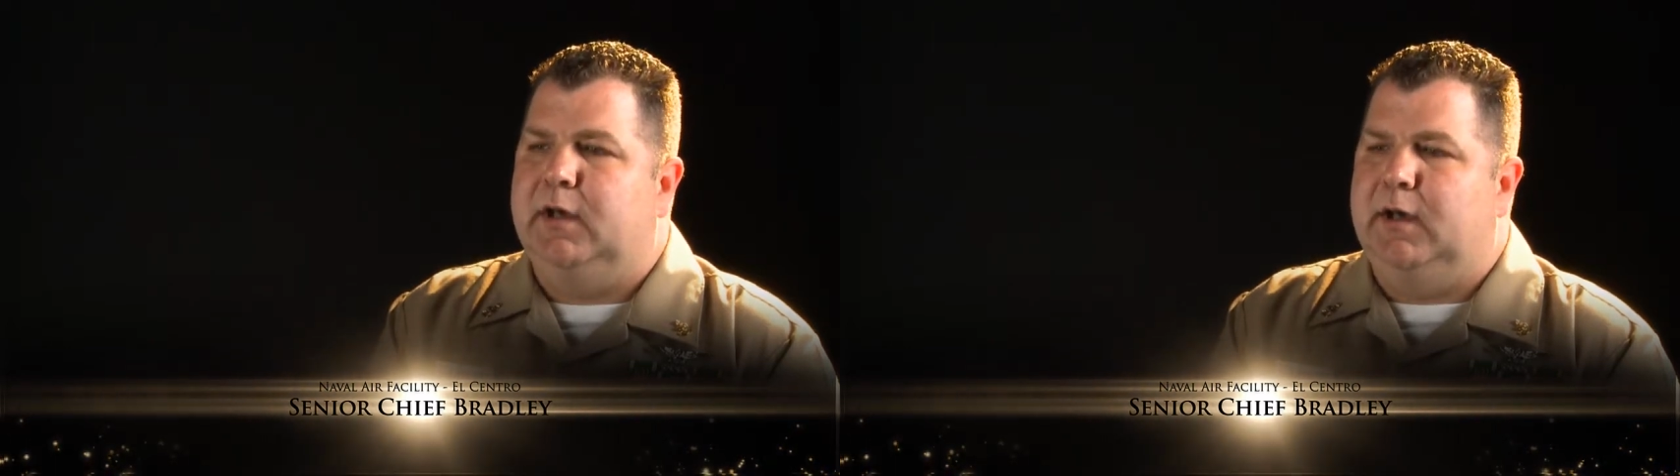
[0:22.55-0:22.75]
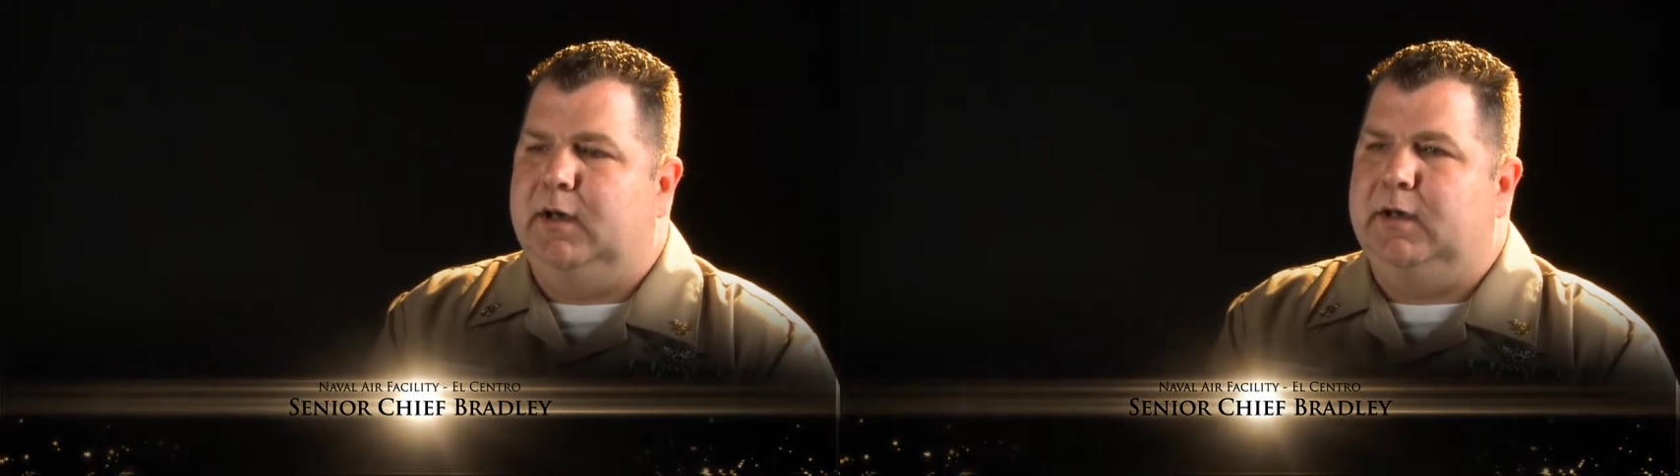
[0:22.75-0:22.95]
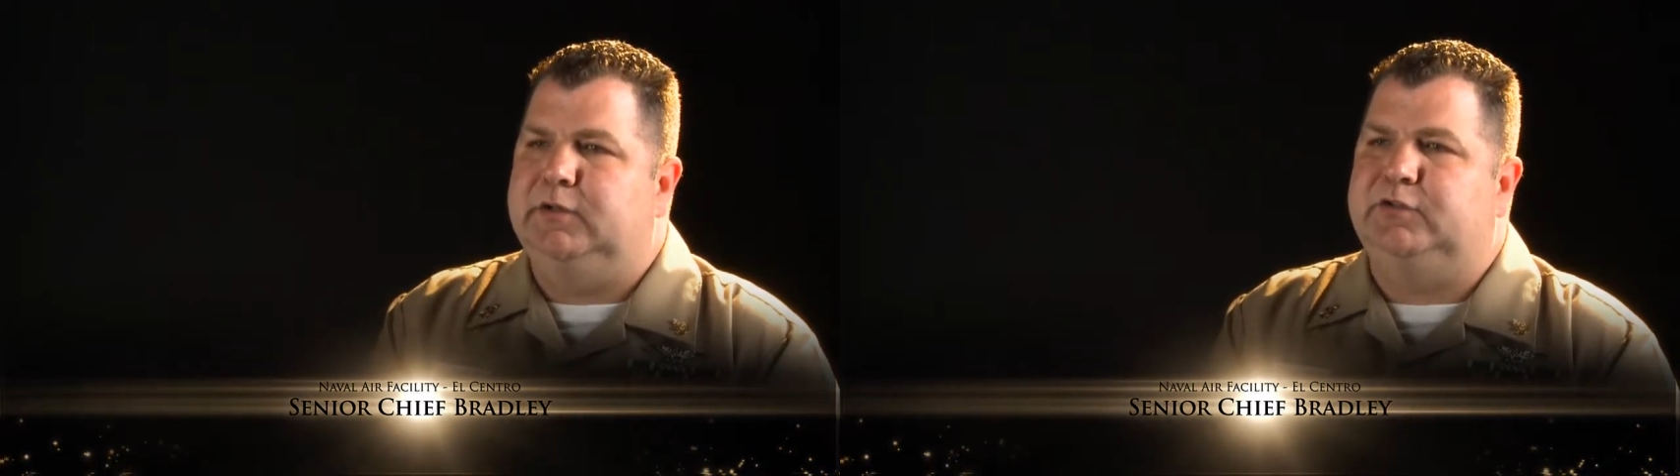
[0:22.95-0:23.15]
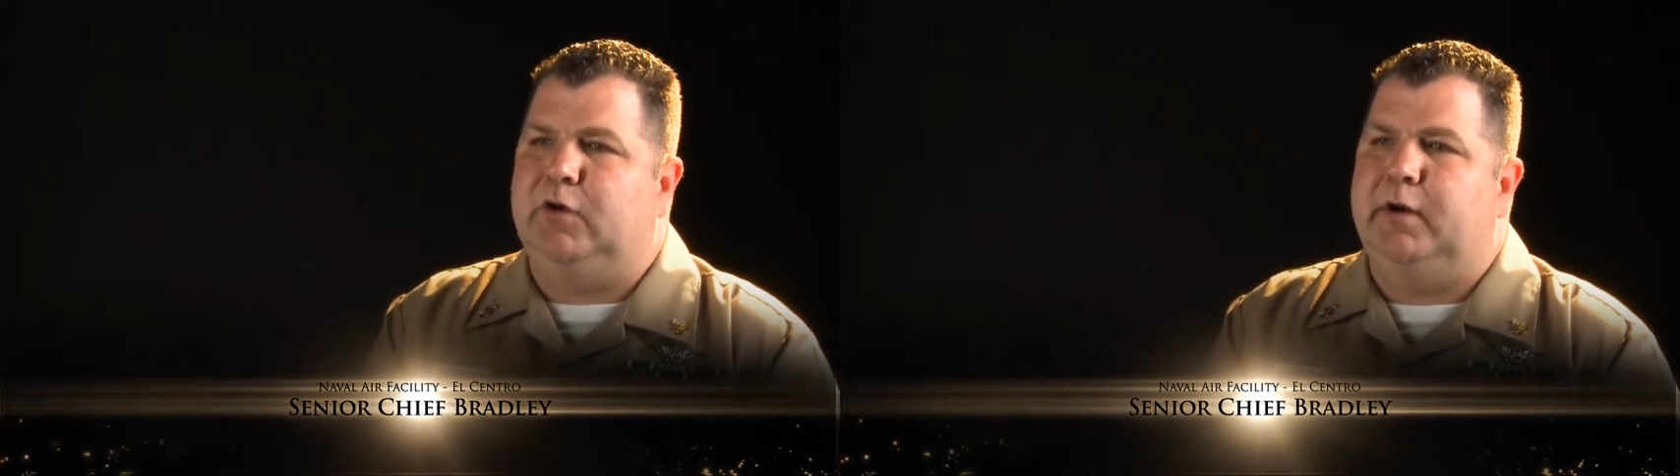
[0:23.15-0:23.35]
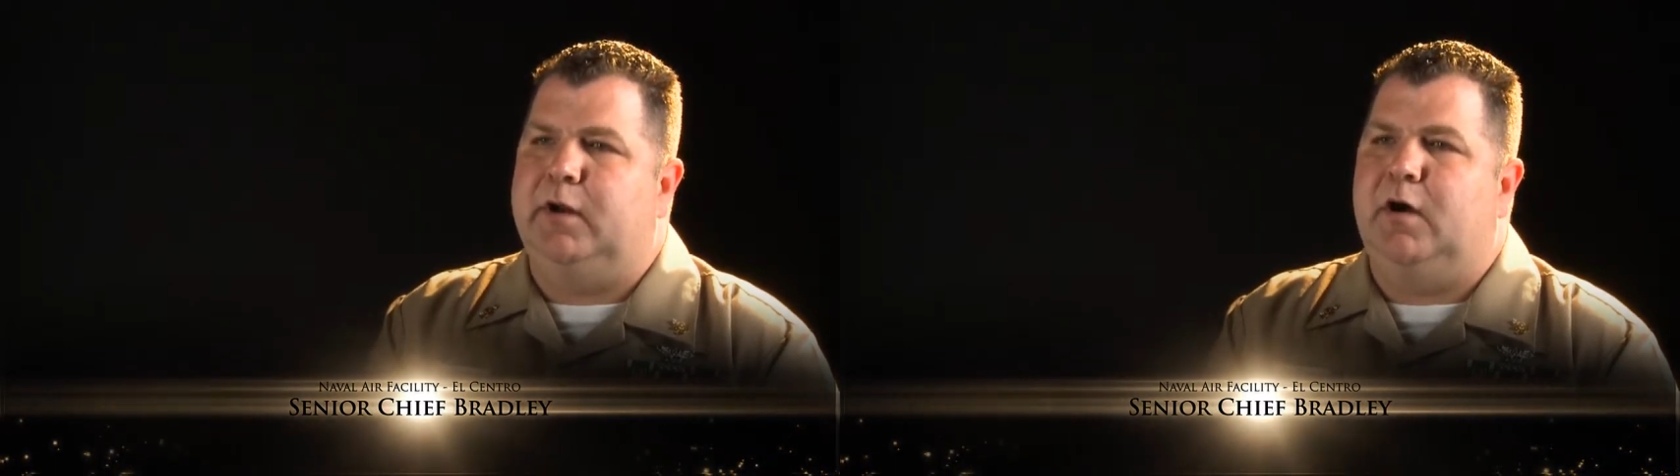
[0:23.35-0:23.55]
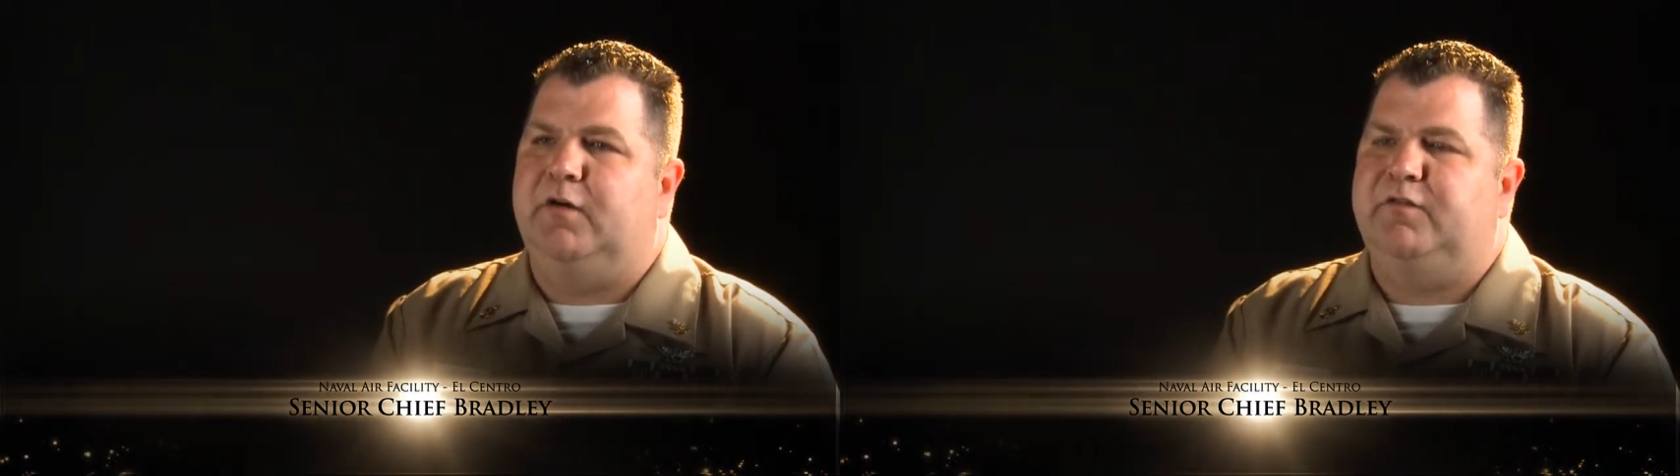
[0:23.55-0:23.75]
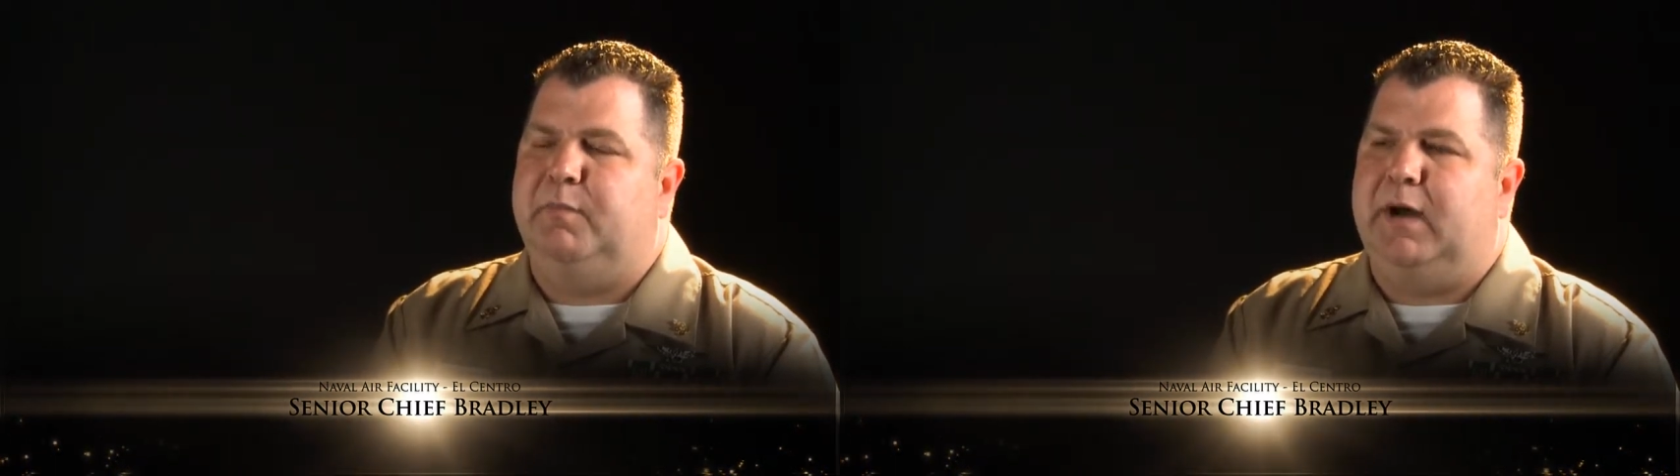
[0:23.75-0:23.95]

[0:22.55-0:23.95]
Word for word: Uh, he started off